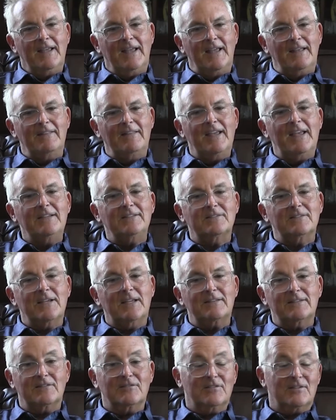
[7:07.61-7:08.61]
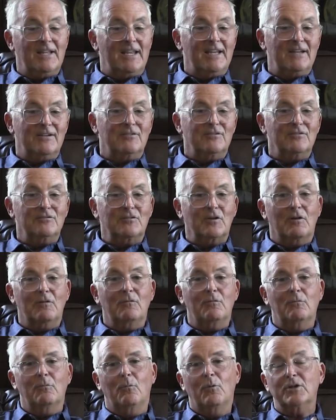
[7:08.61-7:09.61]
and they set the standards
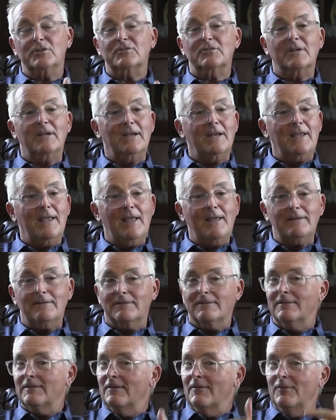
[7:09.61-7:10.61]
of what you're going to get,